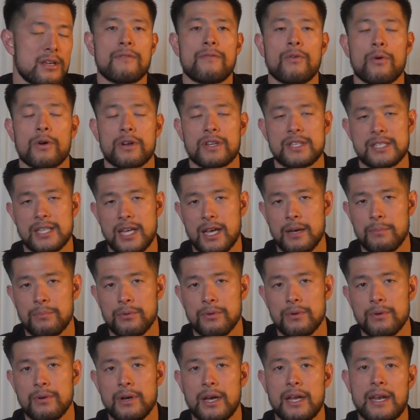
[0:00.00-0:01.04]
For
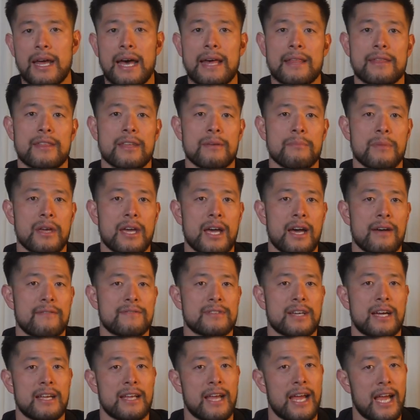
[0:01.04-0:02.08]
example, an athlete may have
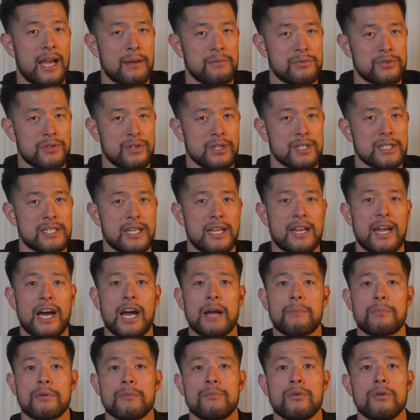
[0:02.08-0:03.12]
tight hamstrings and
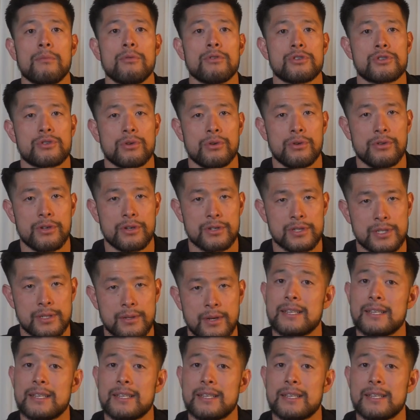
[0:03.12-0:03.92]
hypermobile shoulders.